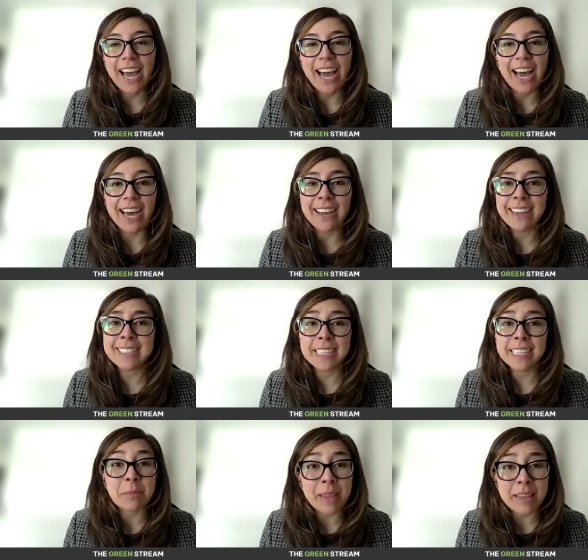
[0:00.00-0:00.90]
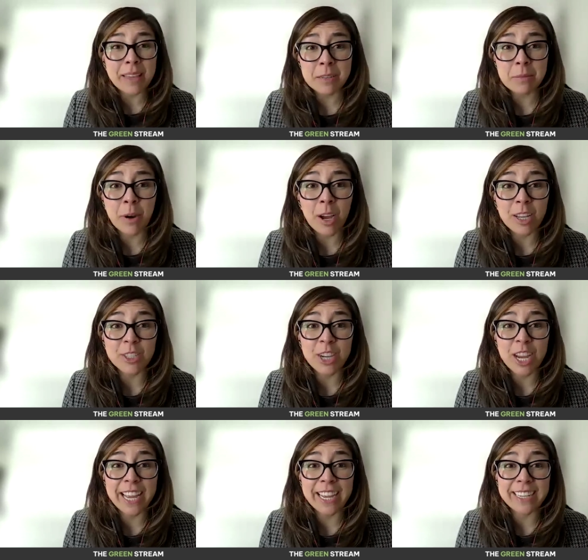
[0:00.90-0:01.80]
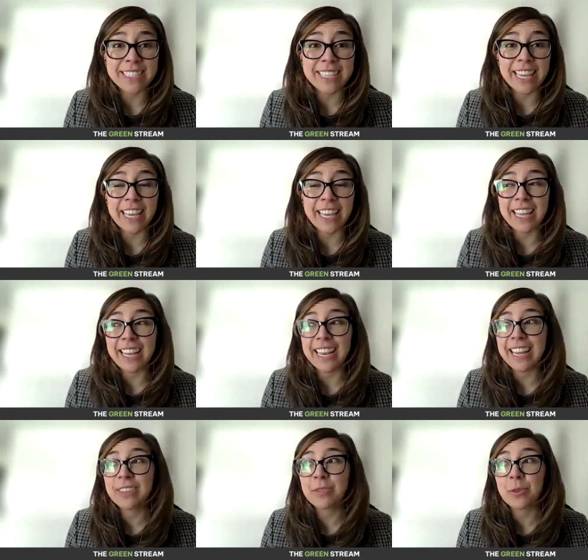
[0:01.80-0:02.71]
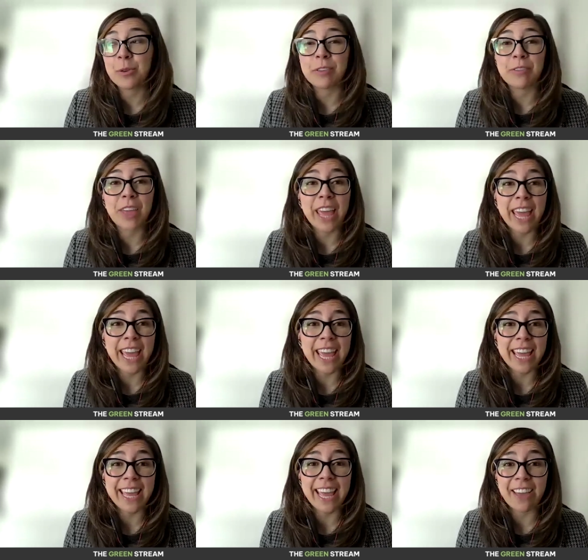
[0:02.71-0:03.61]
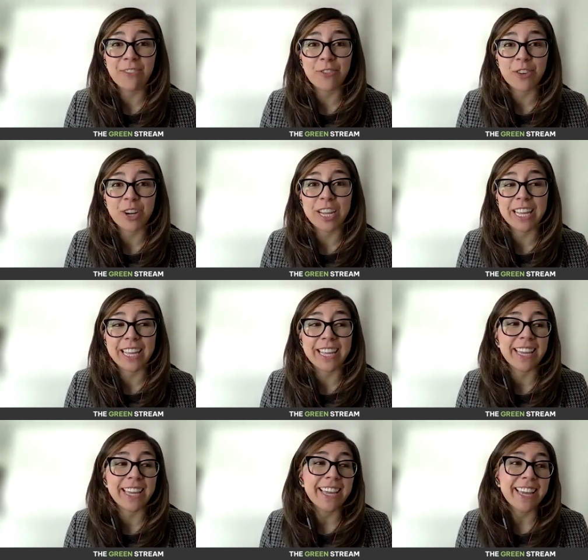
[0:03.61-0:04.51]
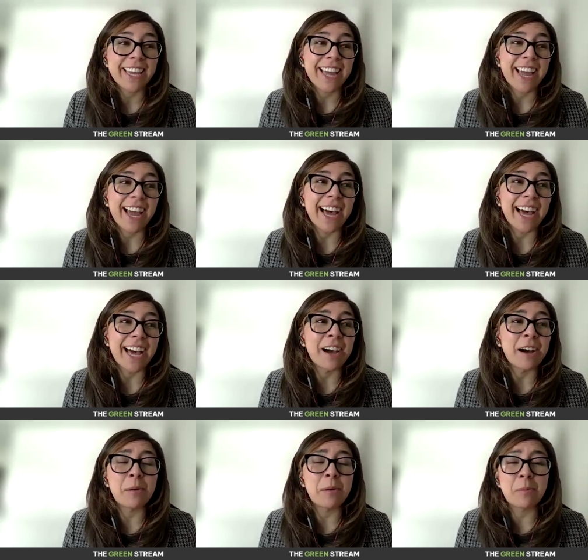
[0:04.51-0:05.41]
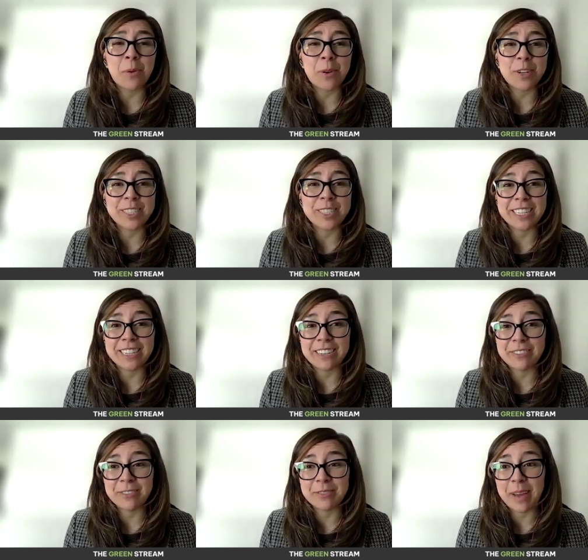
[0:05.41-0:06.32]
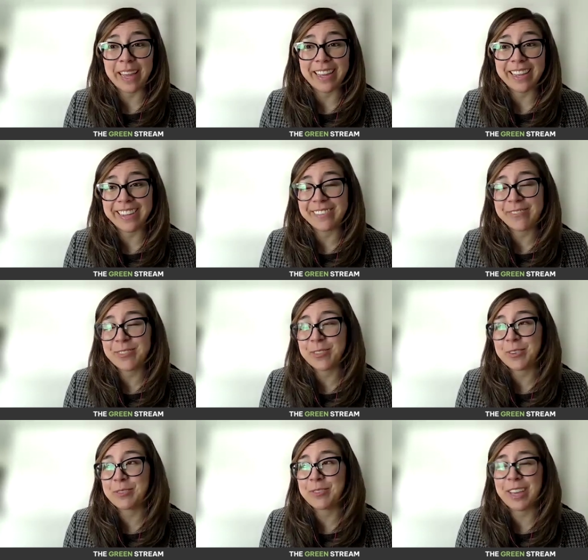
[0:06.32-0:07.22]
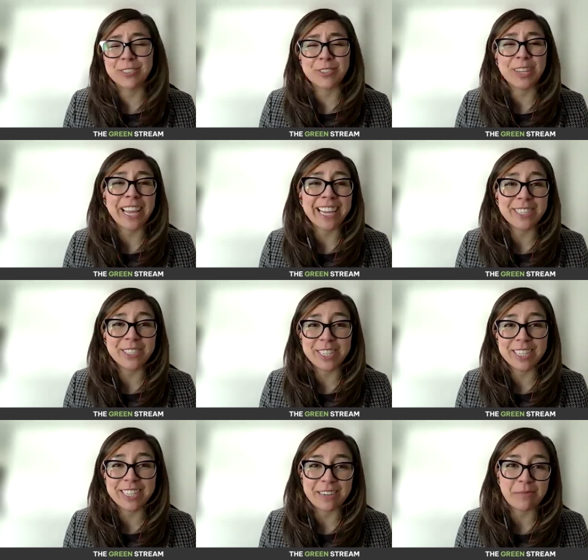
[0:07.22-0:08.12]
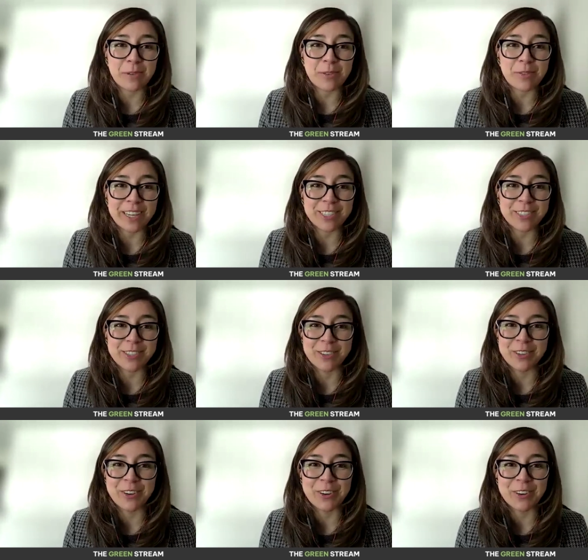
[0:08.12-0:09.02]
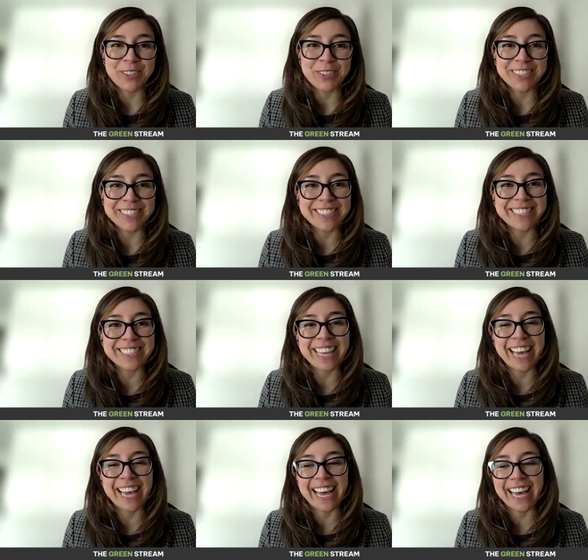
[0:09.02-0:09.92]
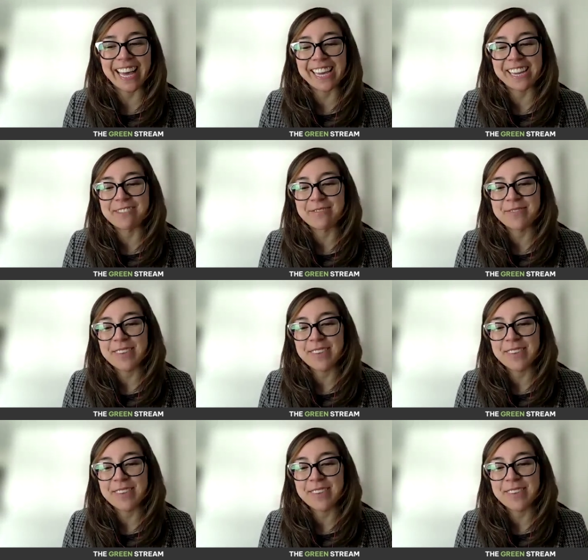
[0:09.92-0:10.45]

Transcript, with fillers: Uh, it's an amazing project. It sort of hit every uh, portion of my sort of education and professional goals. Uh,